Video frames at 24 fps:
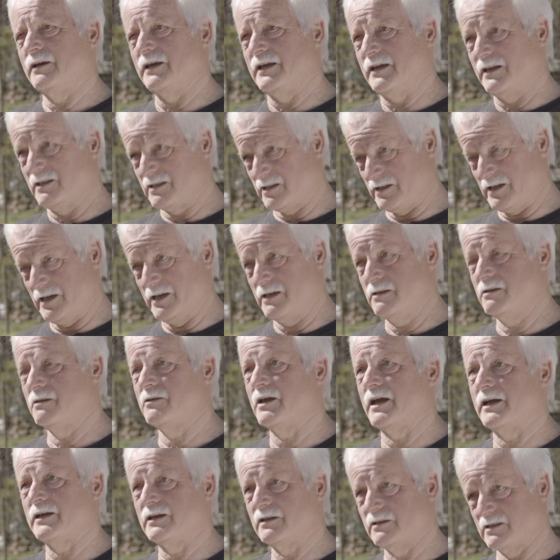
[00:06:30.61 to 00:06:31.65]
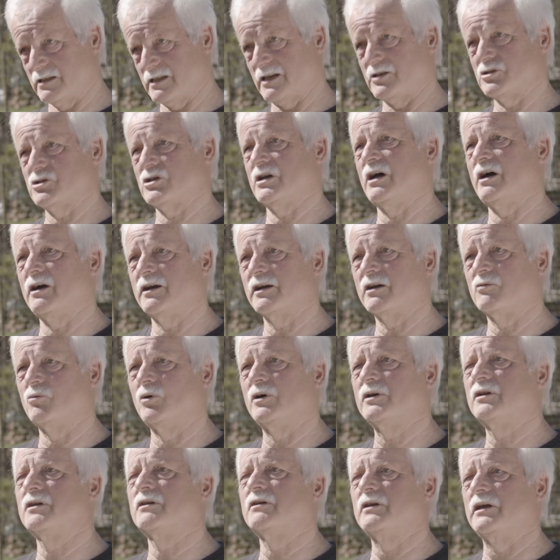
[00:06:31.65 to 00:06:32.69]
is in there in such a high
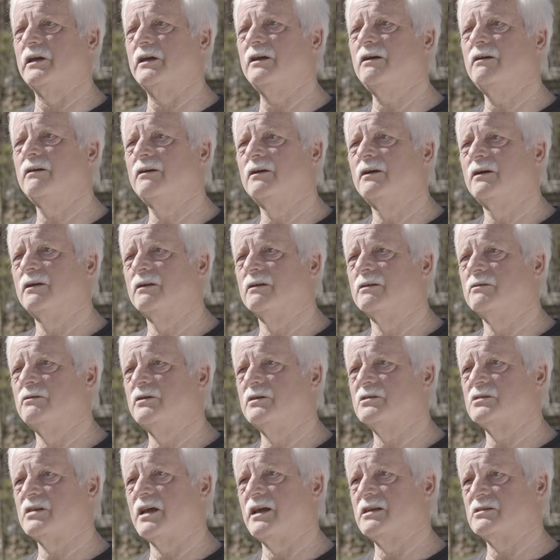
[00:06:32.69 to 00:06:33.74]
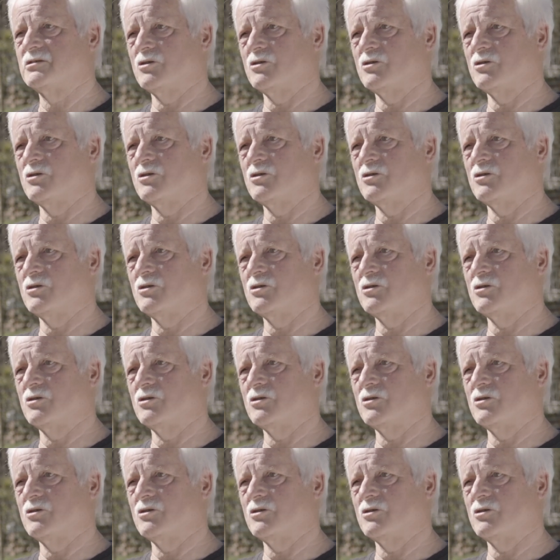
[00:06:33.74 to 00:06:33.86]
quantity, this has